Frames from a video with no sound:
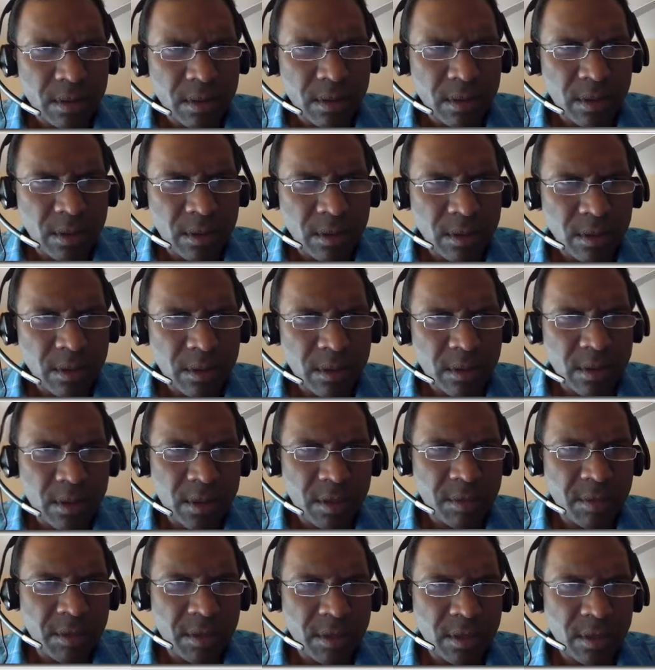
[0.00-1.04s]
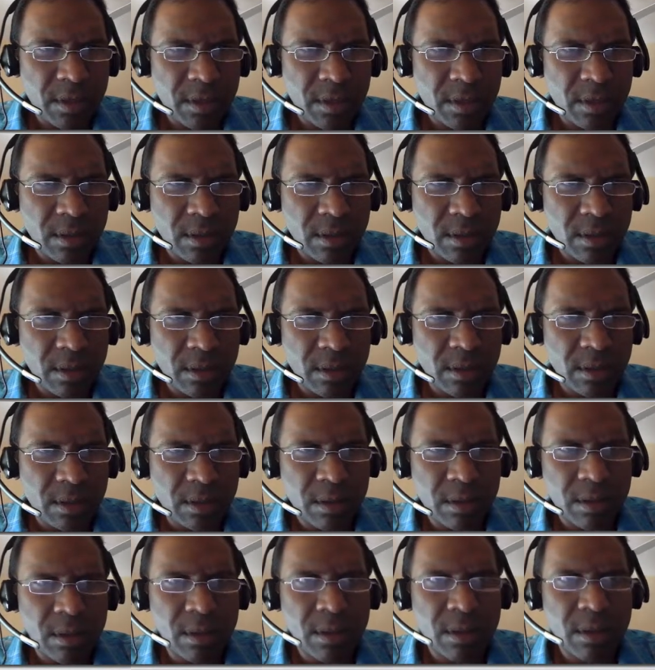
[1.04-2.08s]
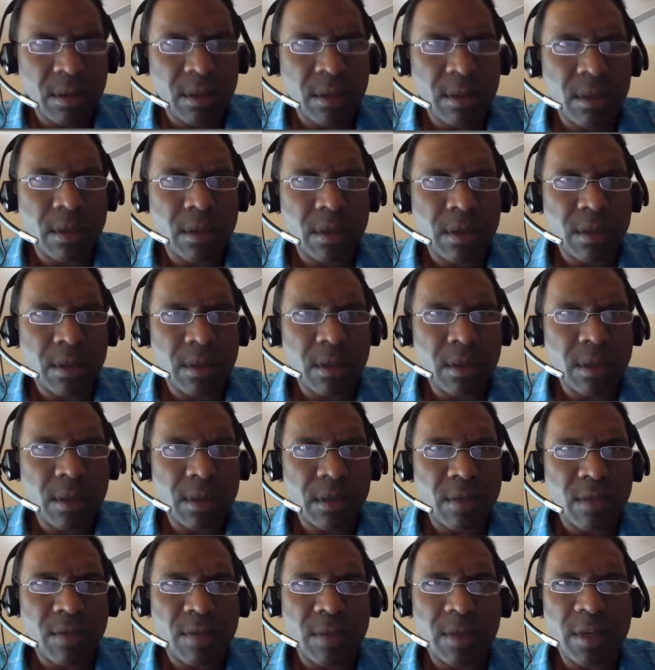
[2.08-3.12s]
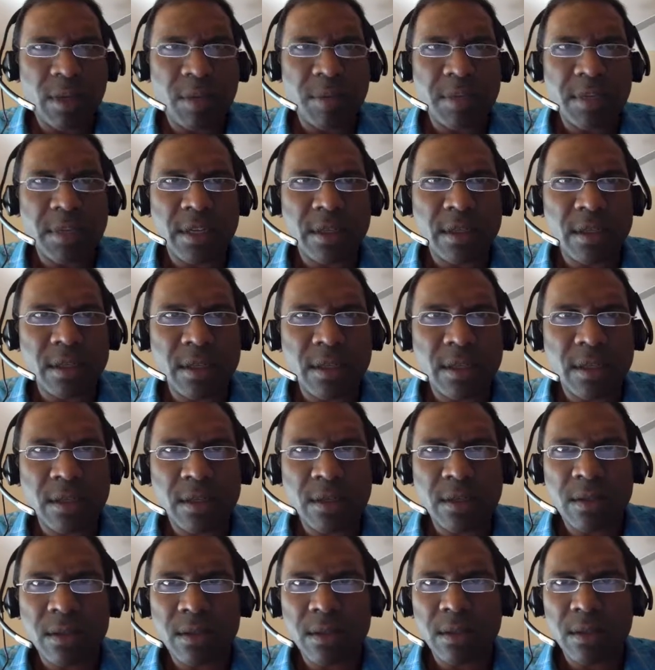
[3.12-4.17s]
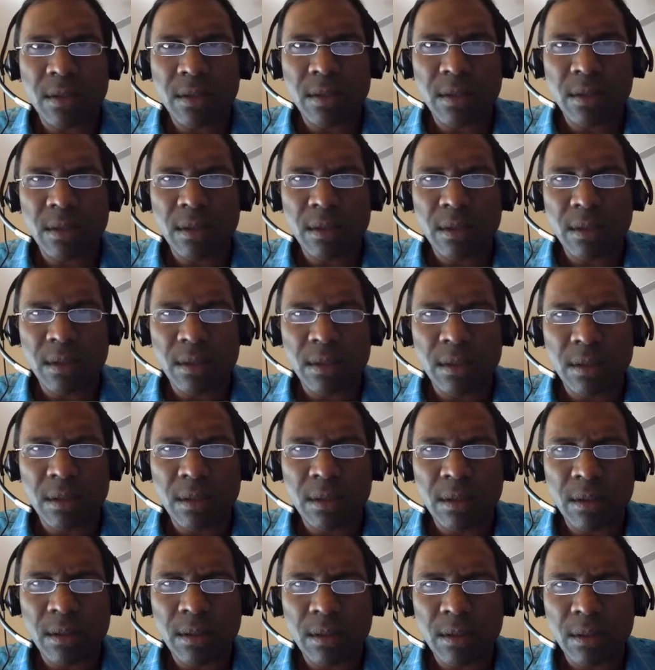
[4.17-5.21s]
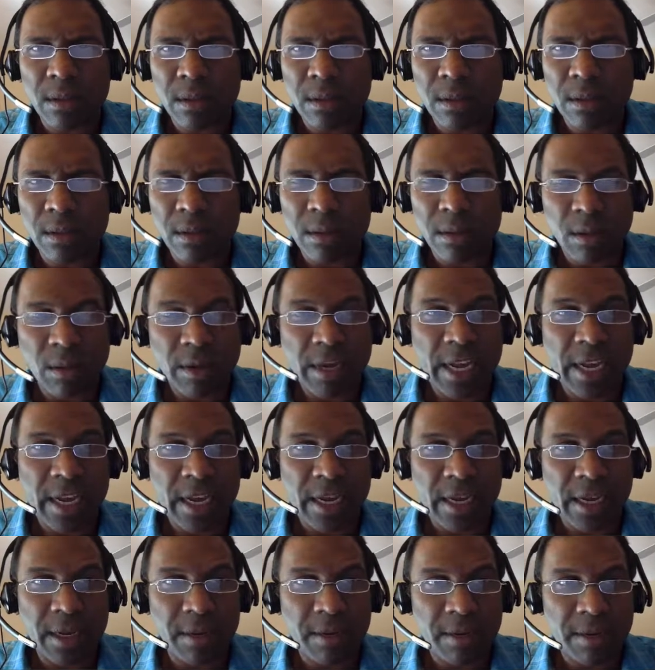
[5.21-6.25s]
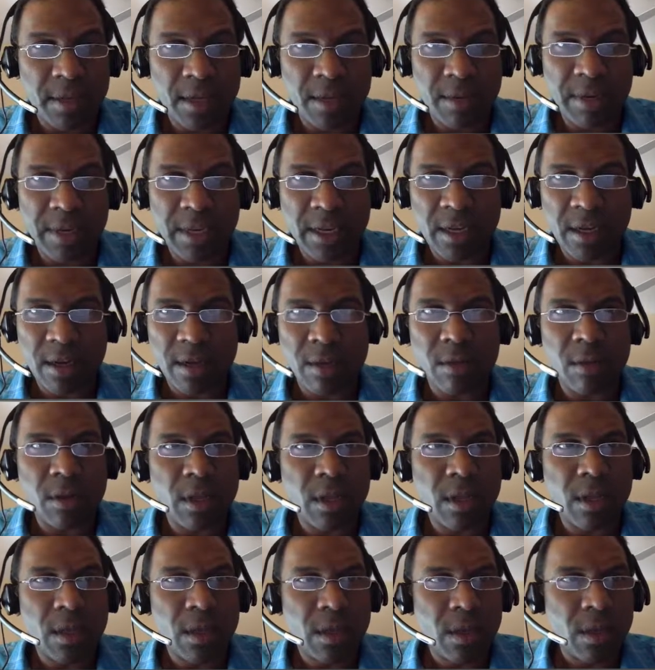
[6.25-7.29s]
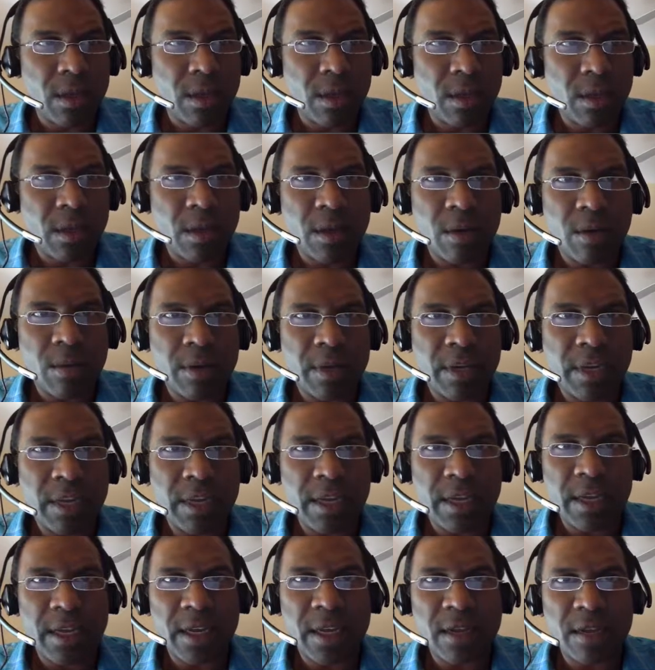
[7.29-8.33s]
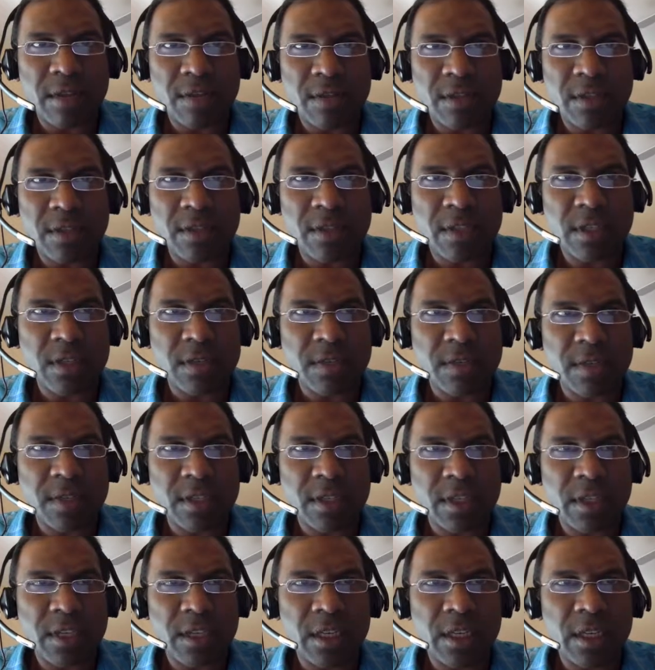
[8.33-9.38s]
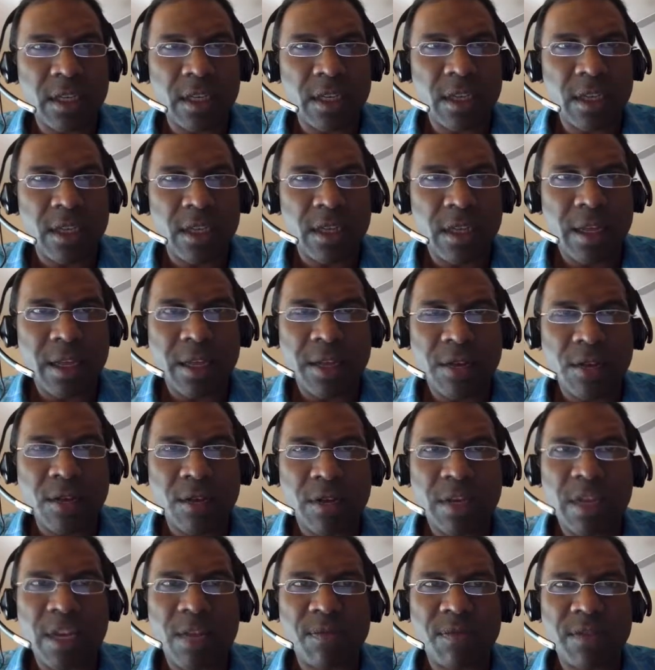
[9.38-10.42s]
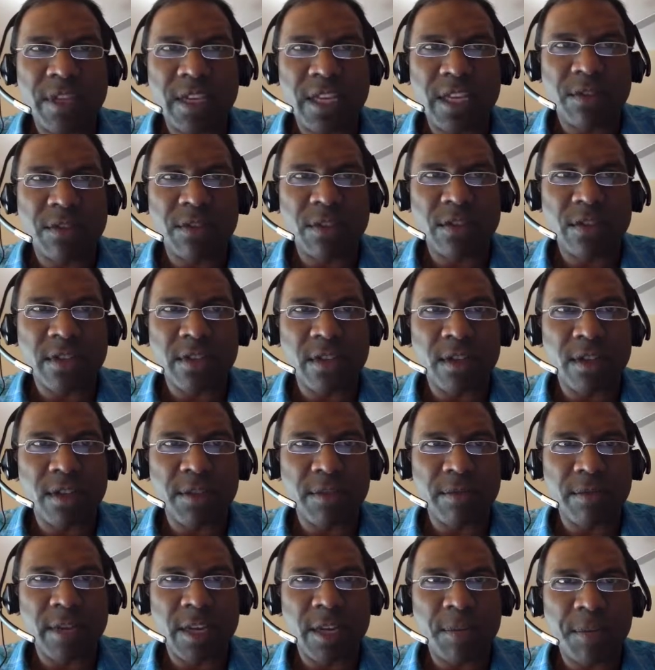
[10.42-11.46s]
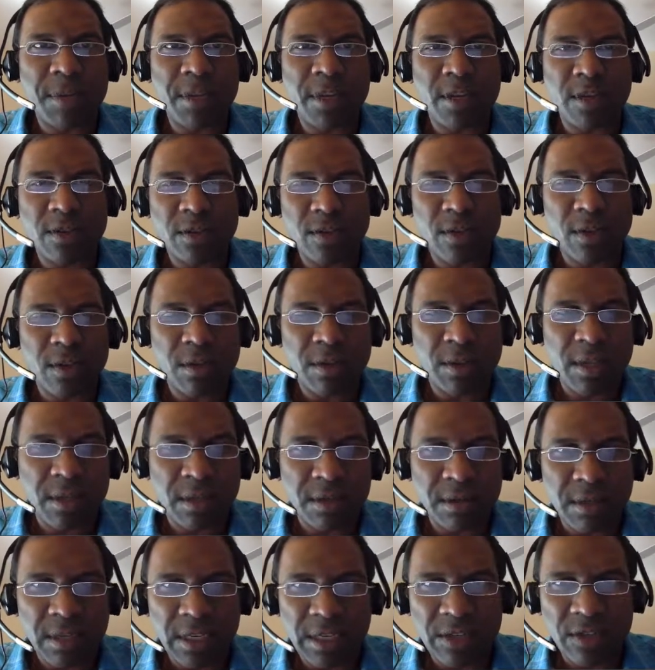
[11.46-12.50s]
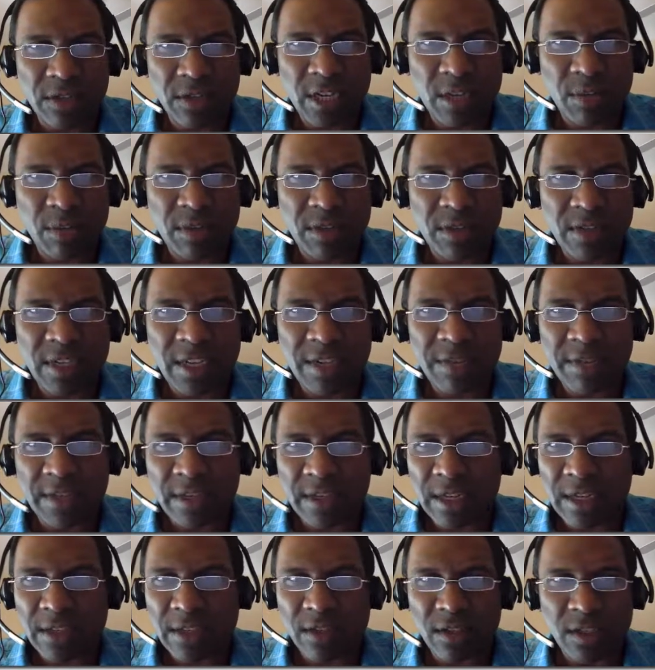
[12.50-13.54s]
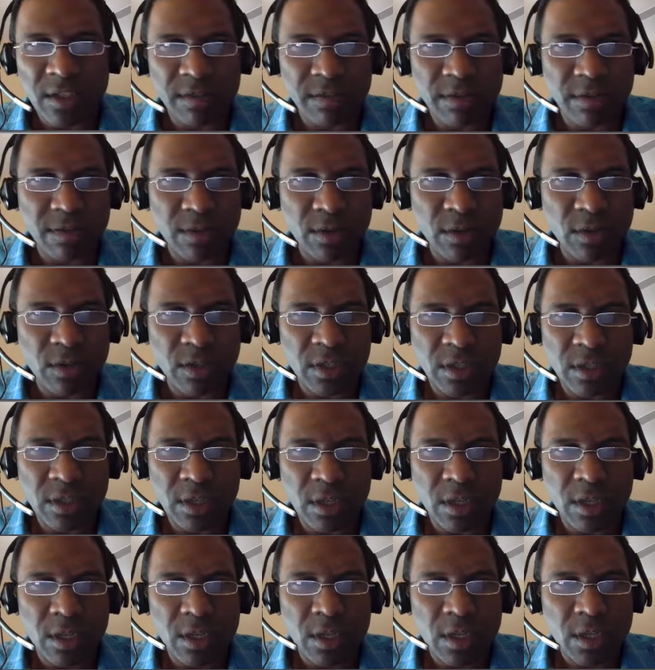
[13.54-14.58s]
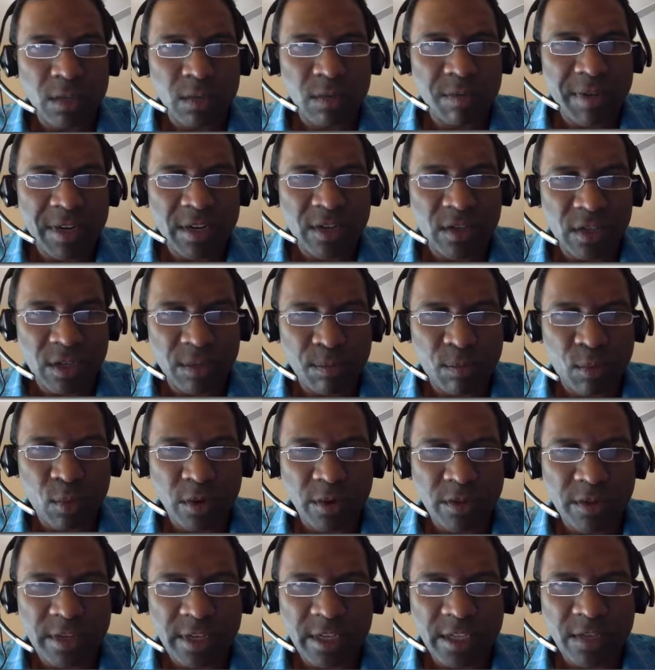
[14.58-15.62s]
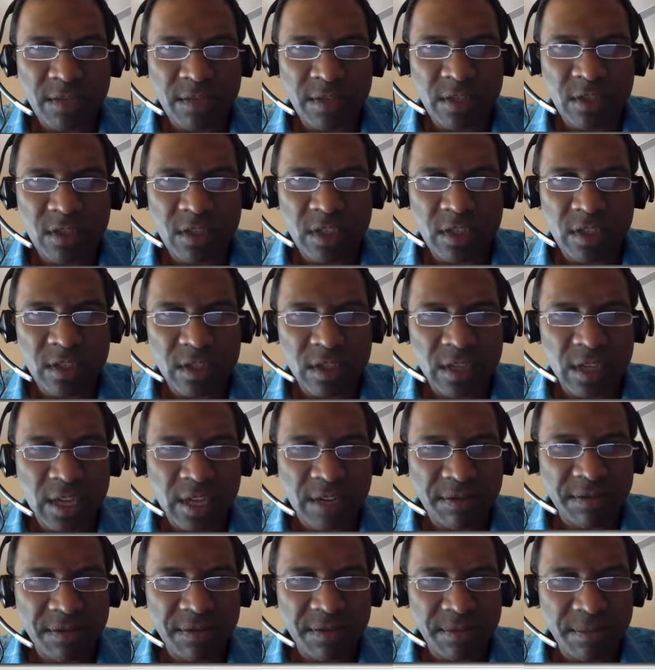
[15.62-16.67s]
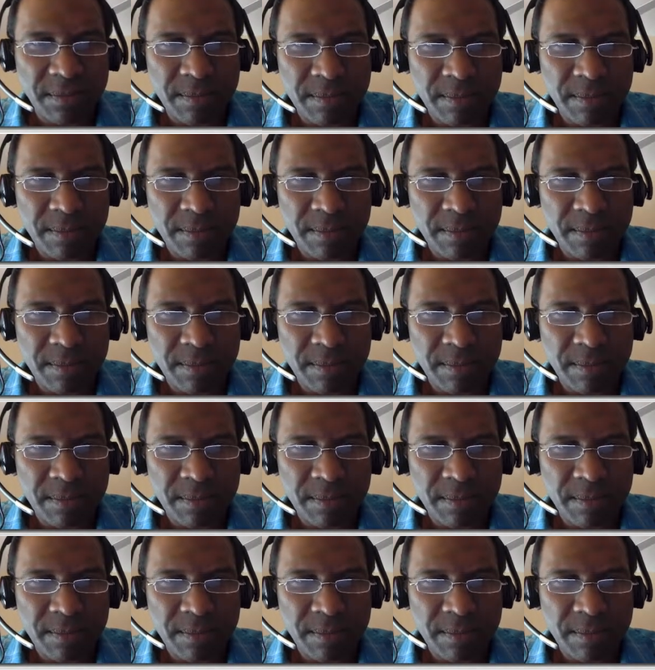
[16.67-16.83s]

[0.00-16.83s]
These are the same here. If we update this. Okay, there we go. We have successfully, and it helpfully gives us a little 3 up here to show that each time we save it, it adds a different version. So we've managed to import the SVG stuff.